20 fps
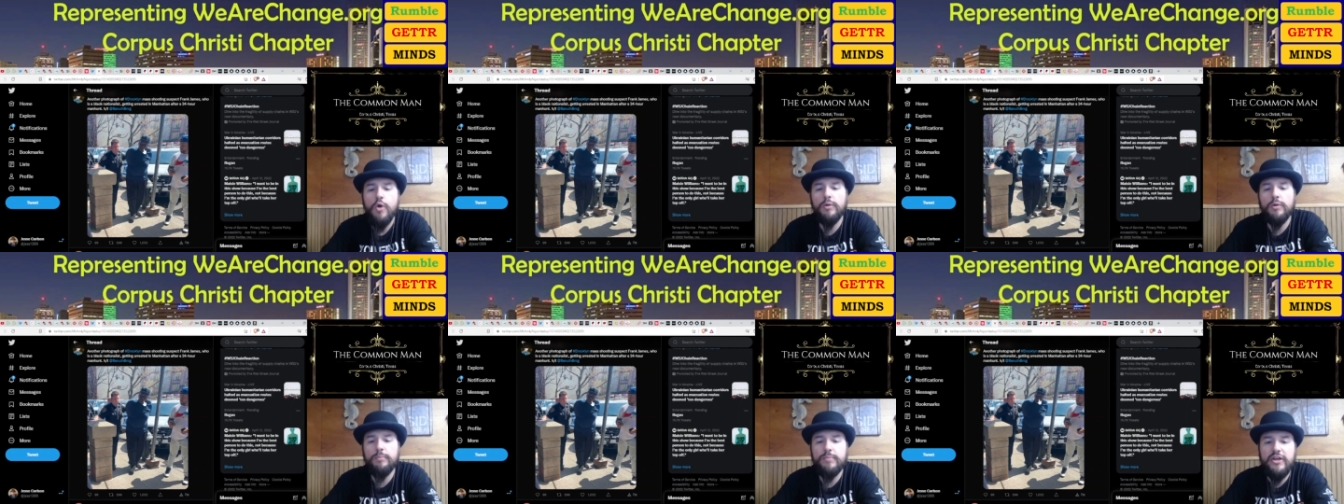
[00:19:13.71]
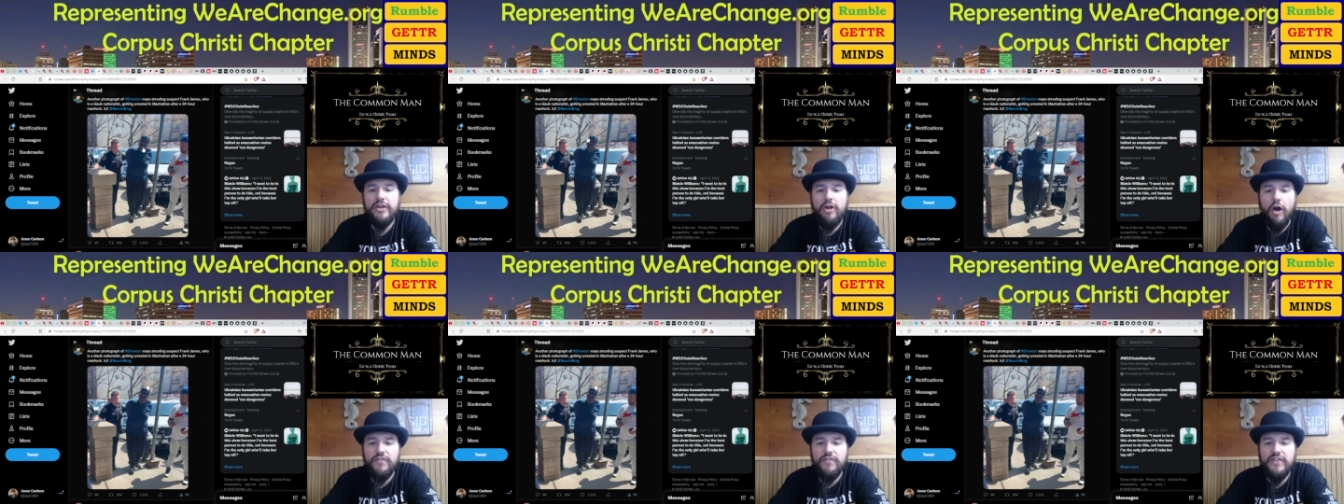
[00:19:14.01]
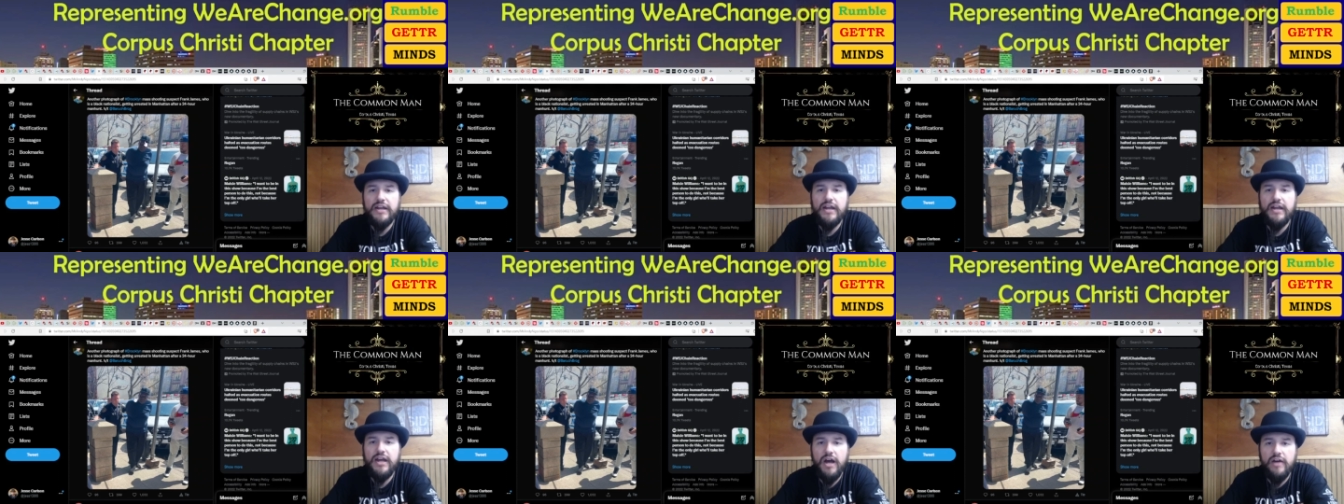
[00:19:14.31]
would be on
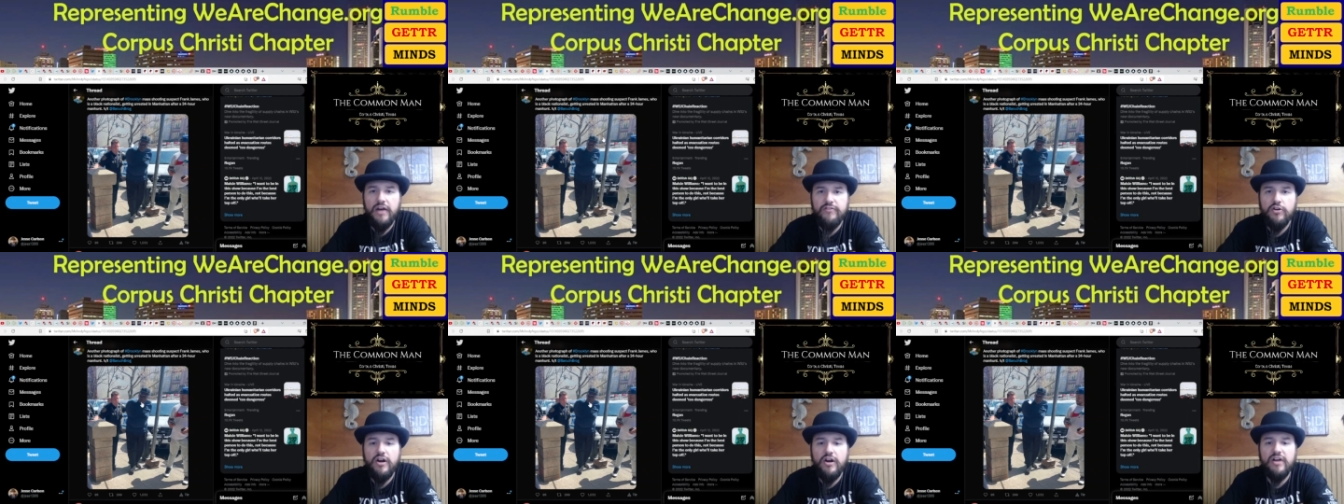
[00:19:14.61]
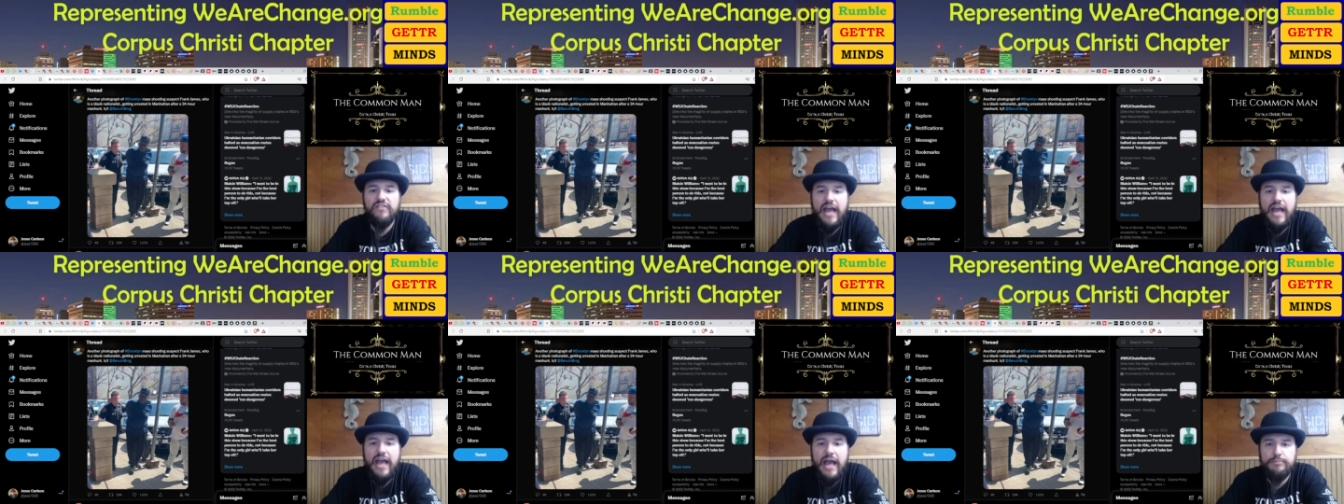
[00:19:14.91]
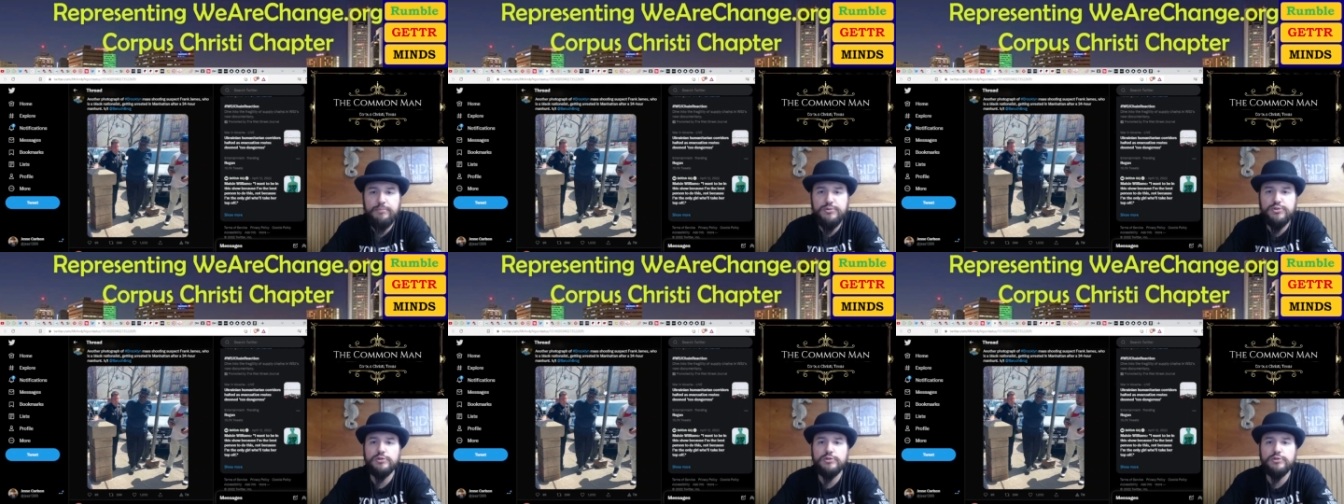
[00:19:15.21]
the cover of
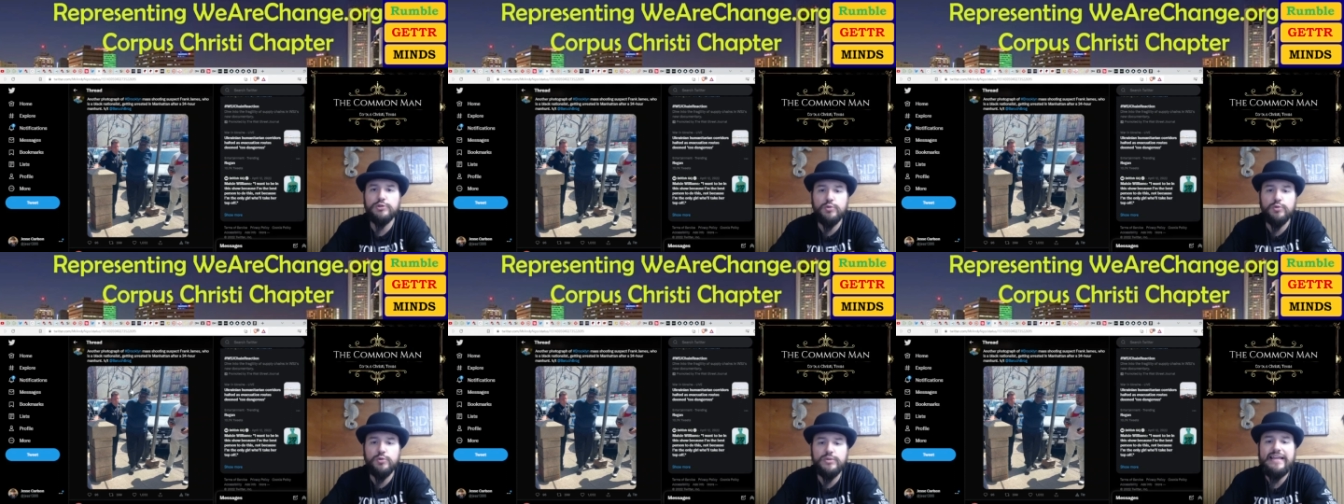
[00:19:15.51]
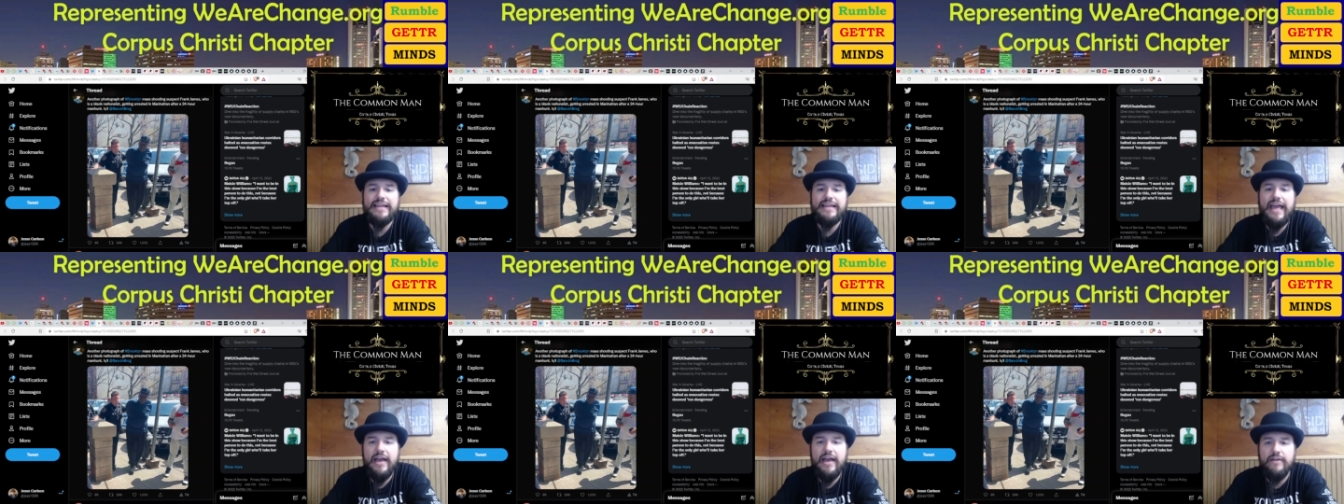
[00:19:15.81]
absolutely